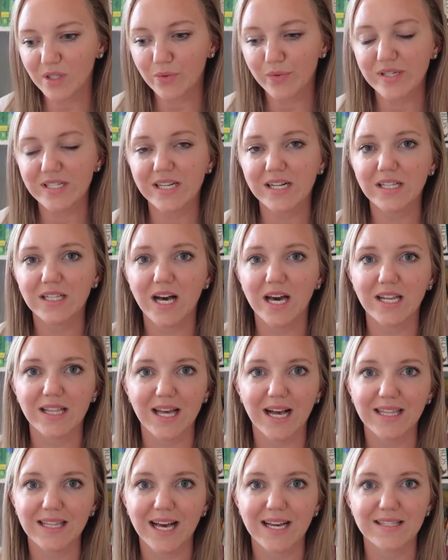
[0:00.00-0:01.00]
We did a lot of
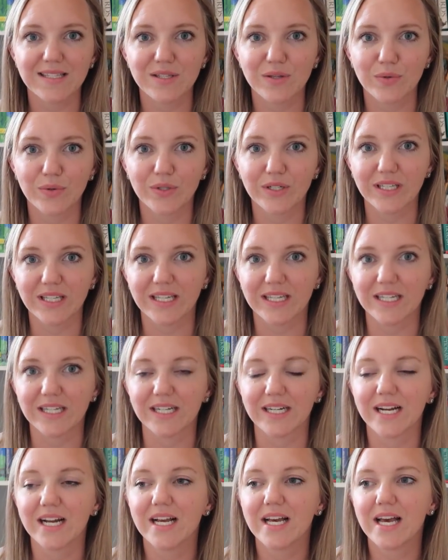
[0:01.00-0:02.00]
that last school
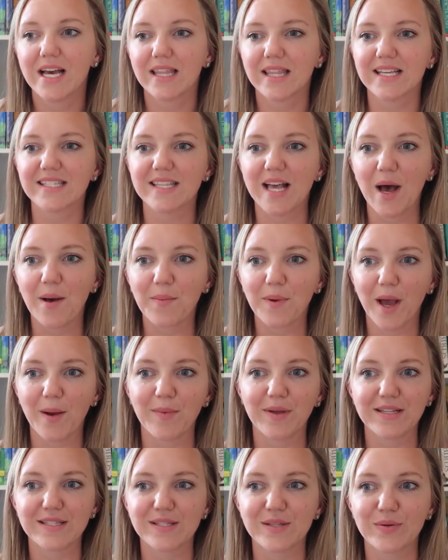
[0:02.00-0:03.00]
year. This
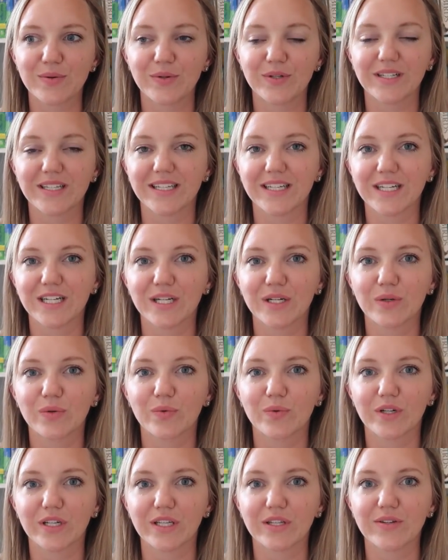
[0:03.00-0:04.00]
upcoming school year,
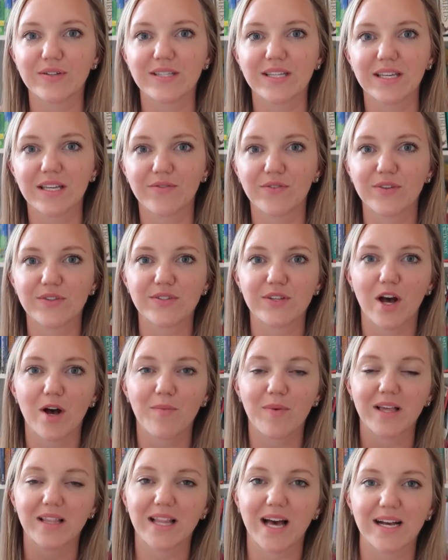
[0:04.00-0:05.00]
we're using, if you saw
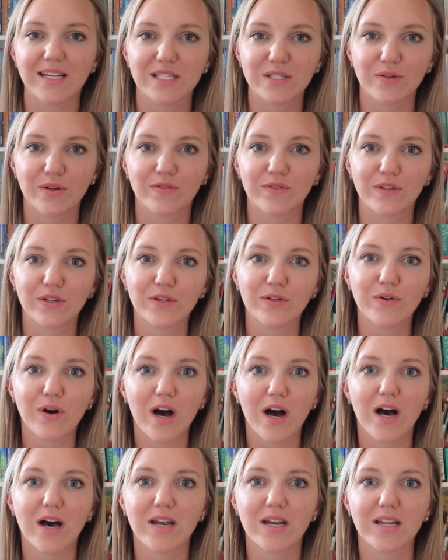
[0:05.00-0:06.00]
my last review
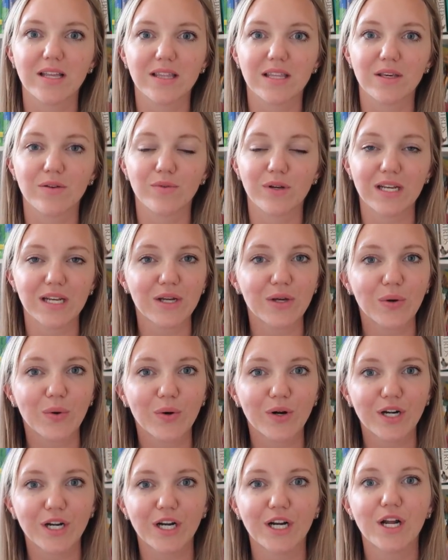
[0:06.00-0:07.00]
on the reading
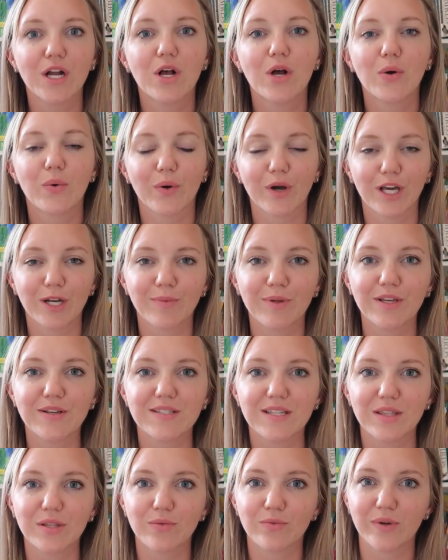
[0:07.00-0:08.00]
corner, we're gonna be
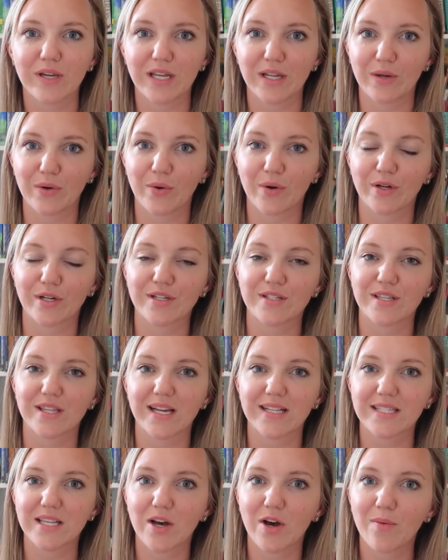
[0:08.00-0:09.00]
using the reading corner. So
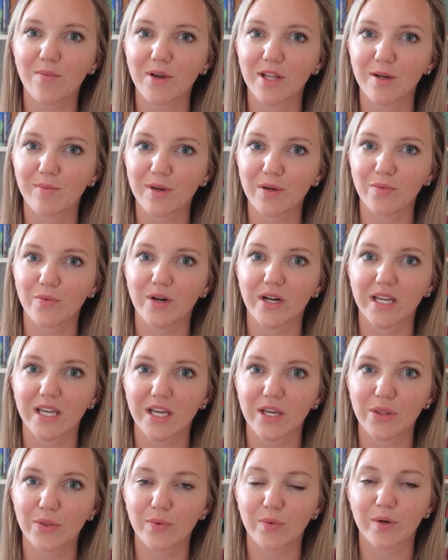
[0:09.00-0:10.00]
that's how I'm gonna be
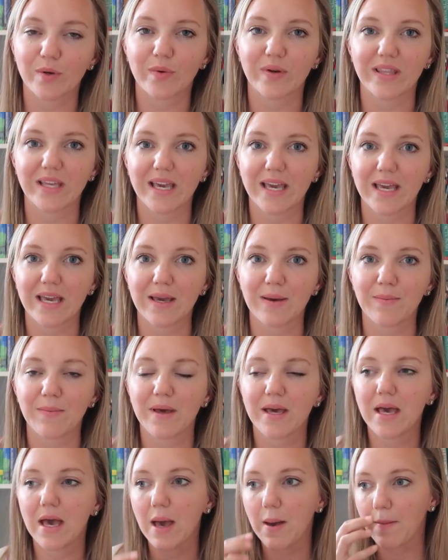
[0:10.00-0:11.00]
working through it with
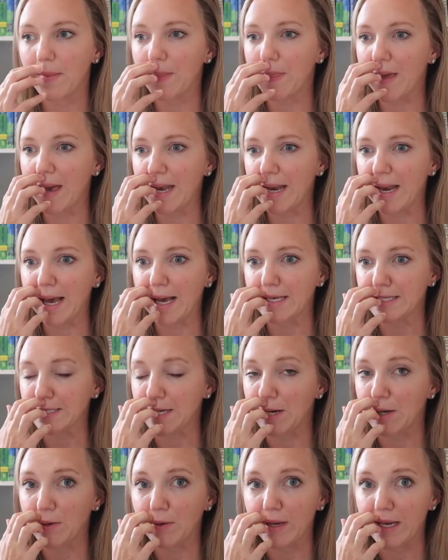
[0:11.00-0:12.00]
him. But then as
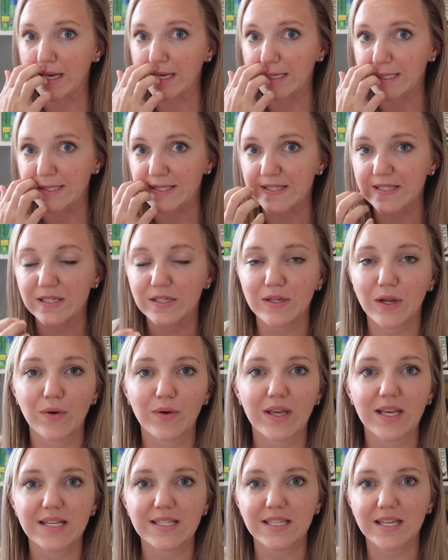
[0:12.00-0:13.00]
always, you
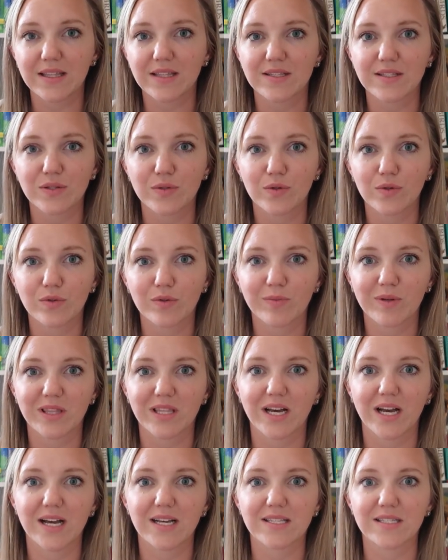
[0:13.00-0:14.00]
know, he's in the schoolroom
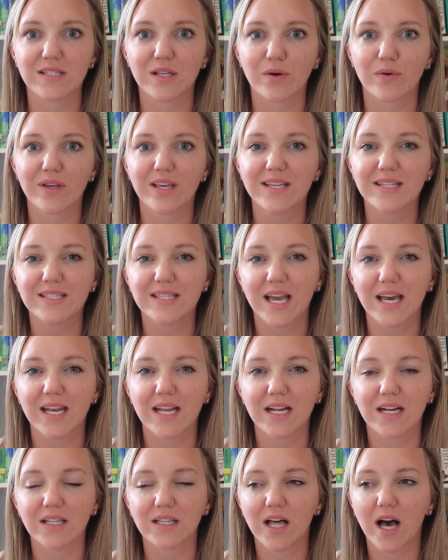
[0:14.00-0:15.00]
with us, so he's
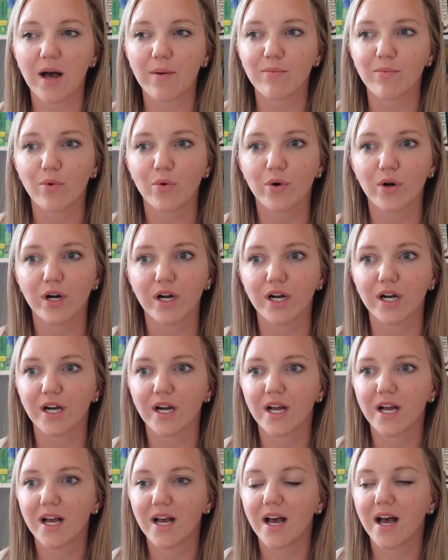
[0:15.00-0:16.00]
getting a lot
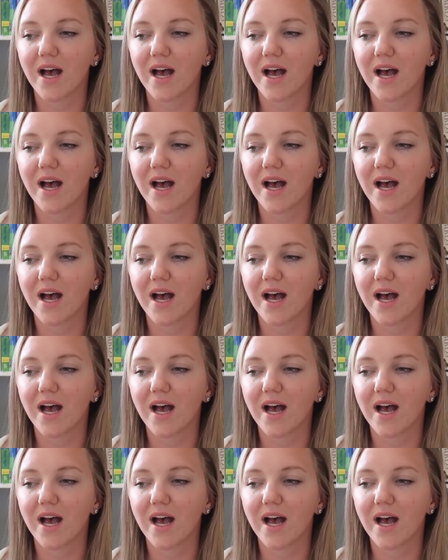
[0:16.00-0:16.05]
more,